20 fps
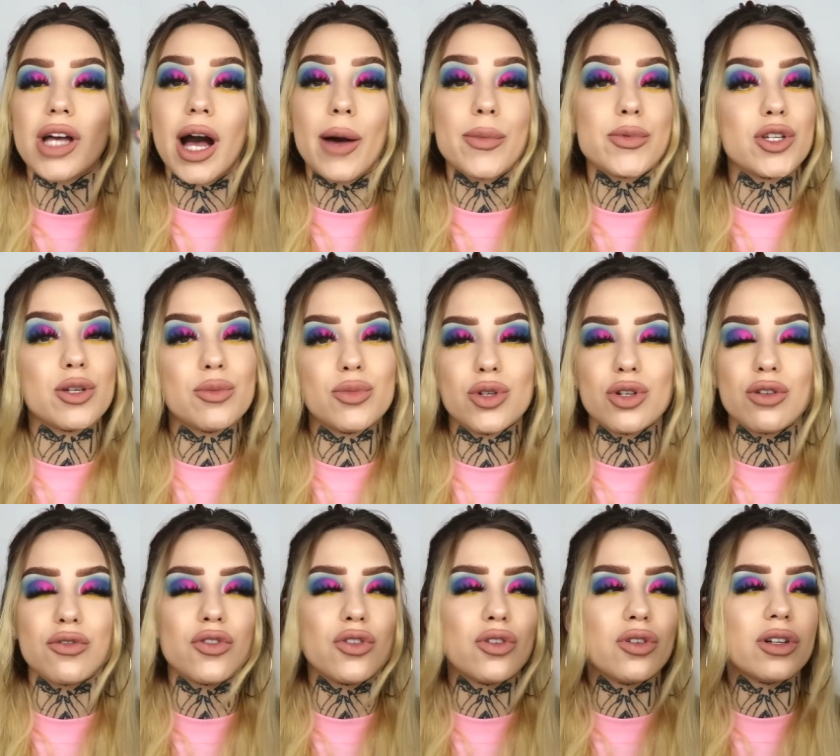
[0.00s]
absolutely
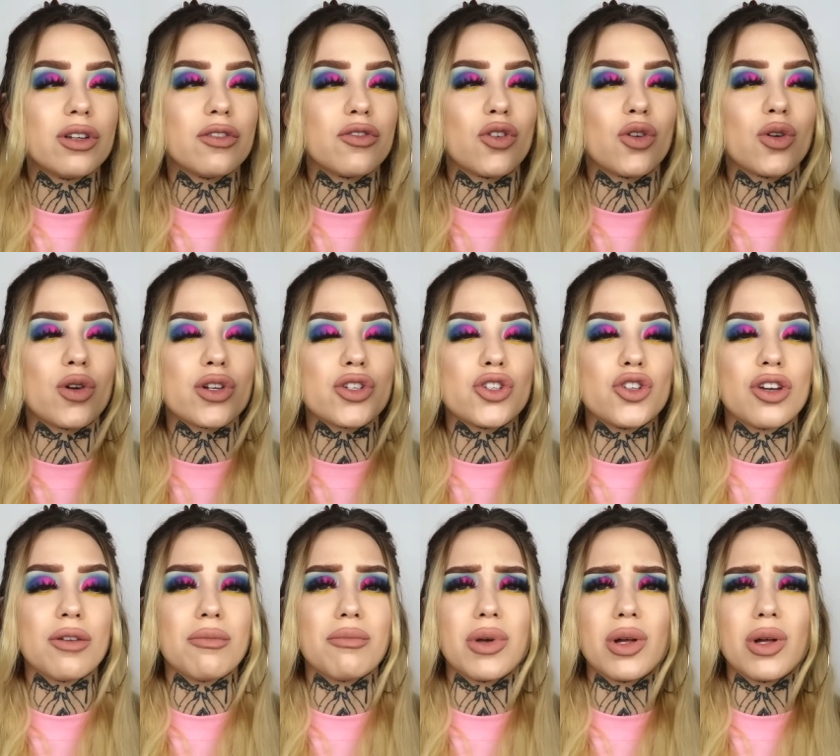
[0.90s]
beautiful and of course you can